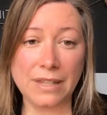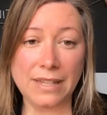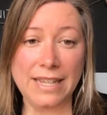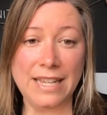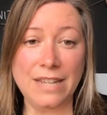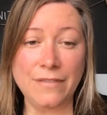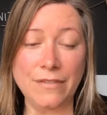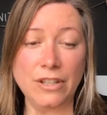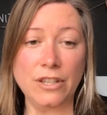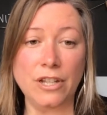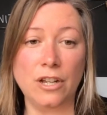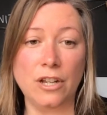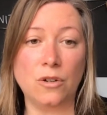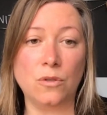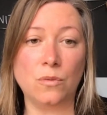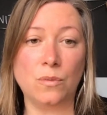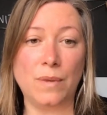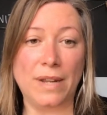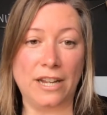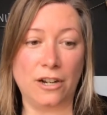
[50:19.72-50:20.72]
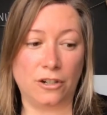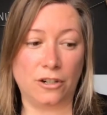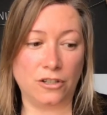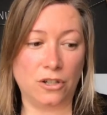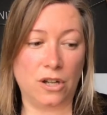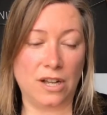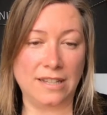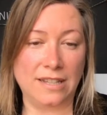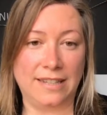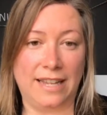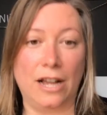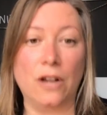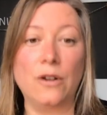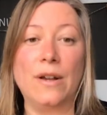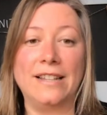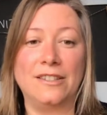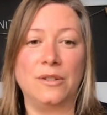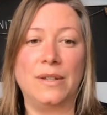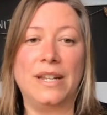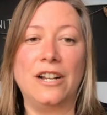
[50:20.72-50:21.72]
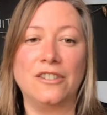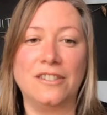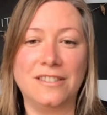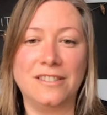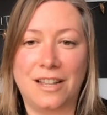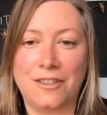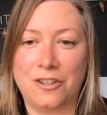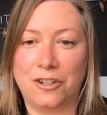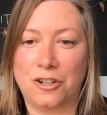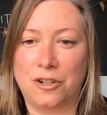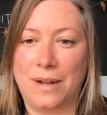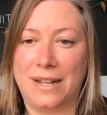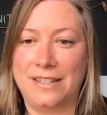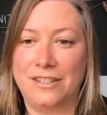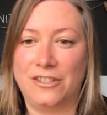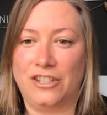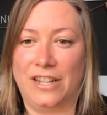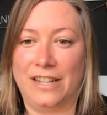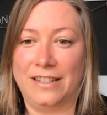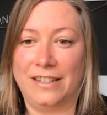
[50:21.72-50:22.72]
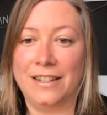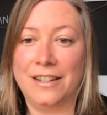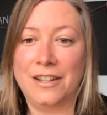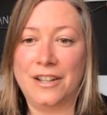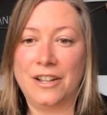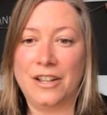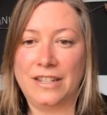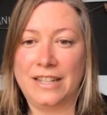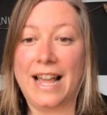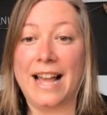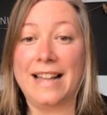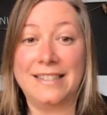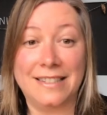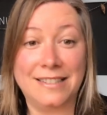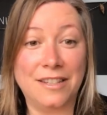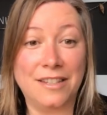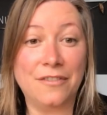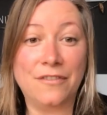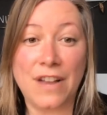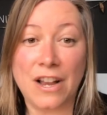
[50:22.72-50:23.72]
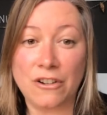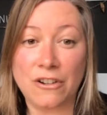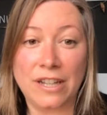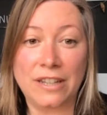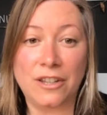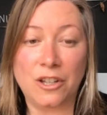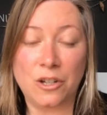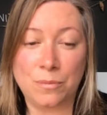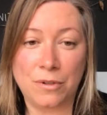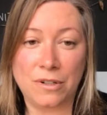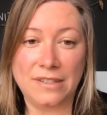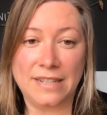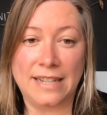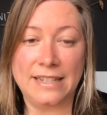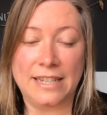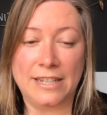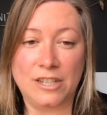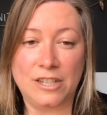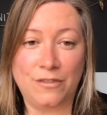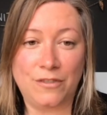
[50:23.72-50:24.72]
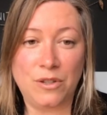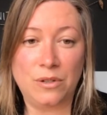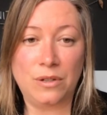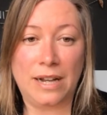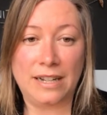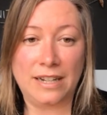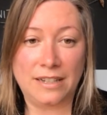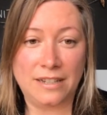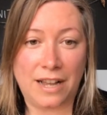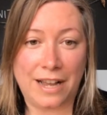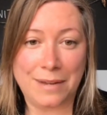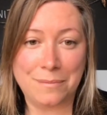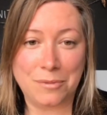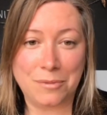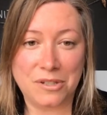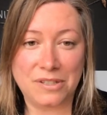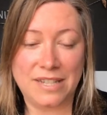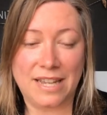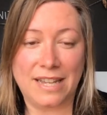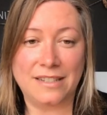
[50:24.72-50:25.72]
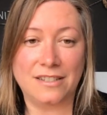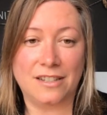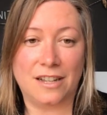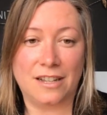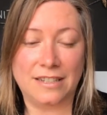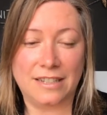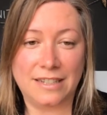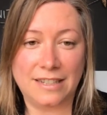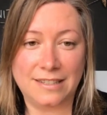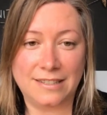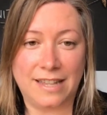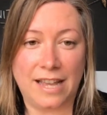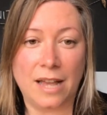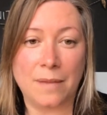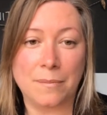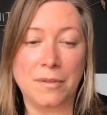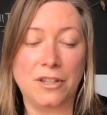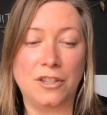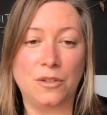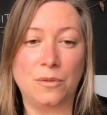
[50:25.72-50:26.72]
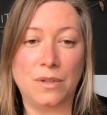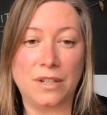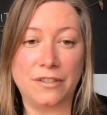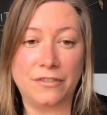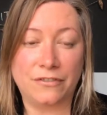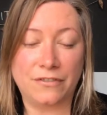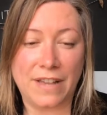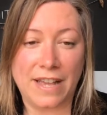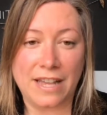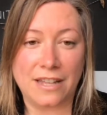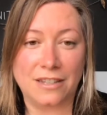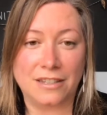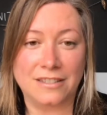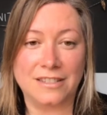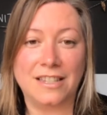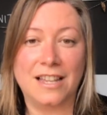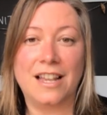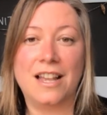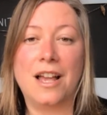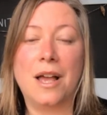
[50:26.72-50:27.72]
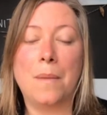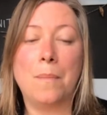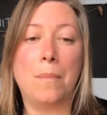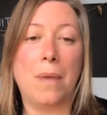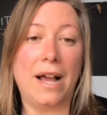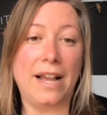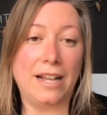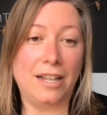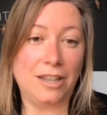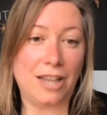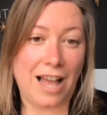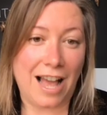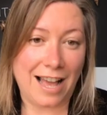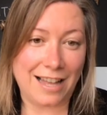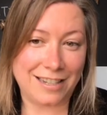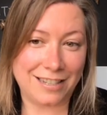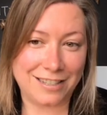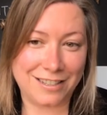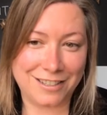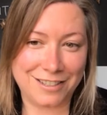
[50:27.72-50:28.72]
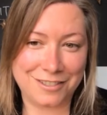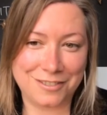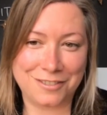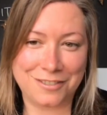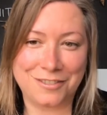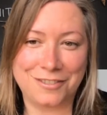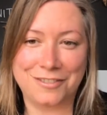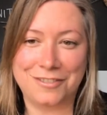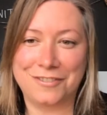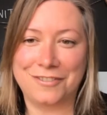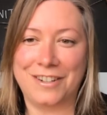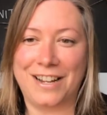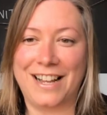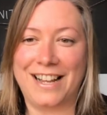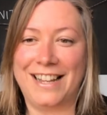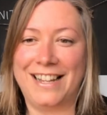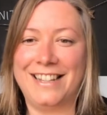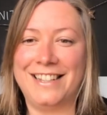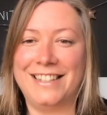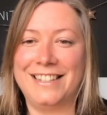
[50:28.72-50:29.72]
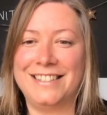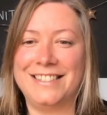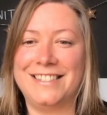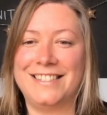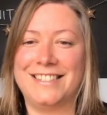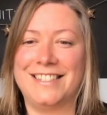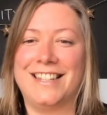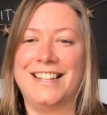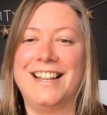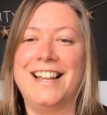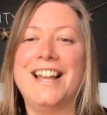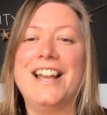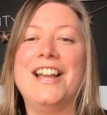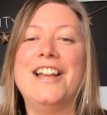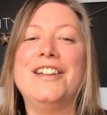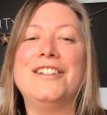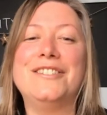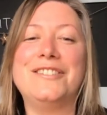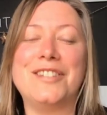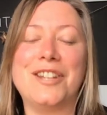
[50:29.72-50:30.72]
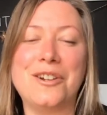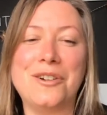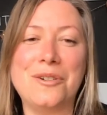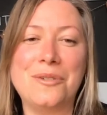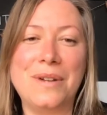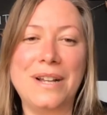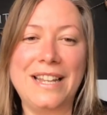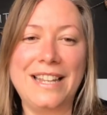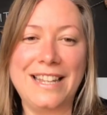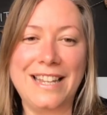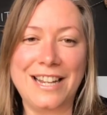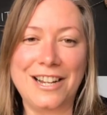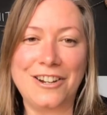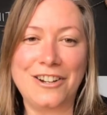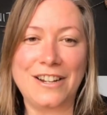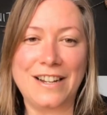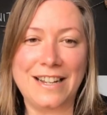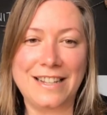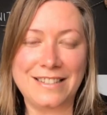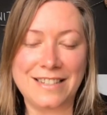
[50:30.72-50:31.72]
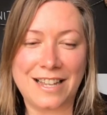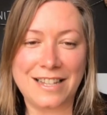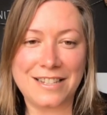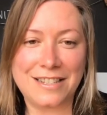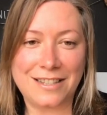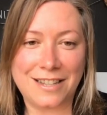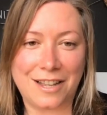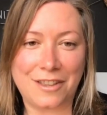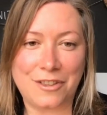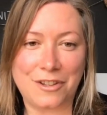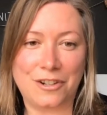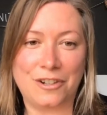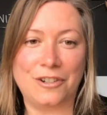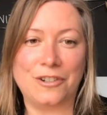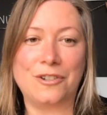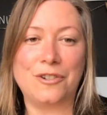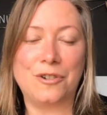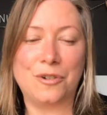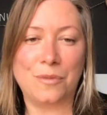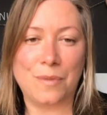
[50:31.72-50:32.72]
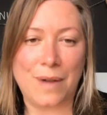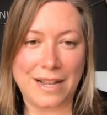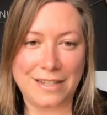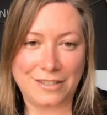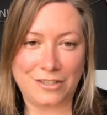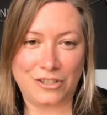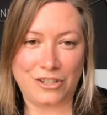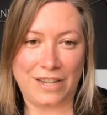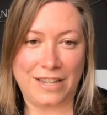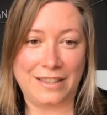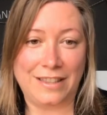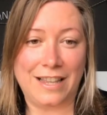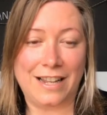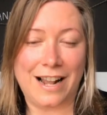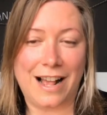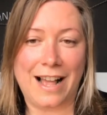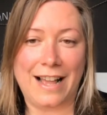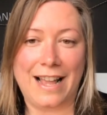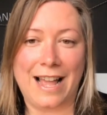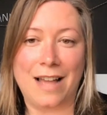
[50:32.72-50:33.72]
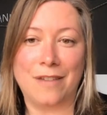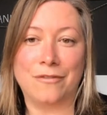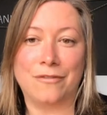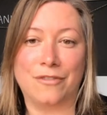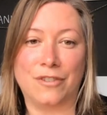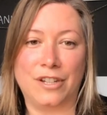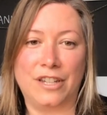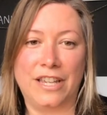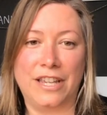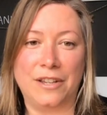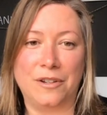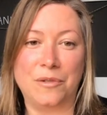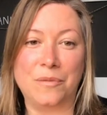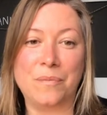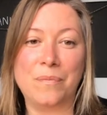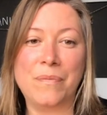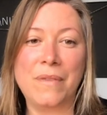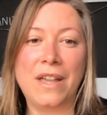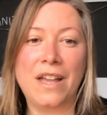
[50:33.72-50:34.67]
even though we are tossing, okay, so here's another question. Yes, it's a very low percentage. If you got a 9% on an exam, you would have failed by a lot, right? So here is another question that I have for you.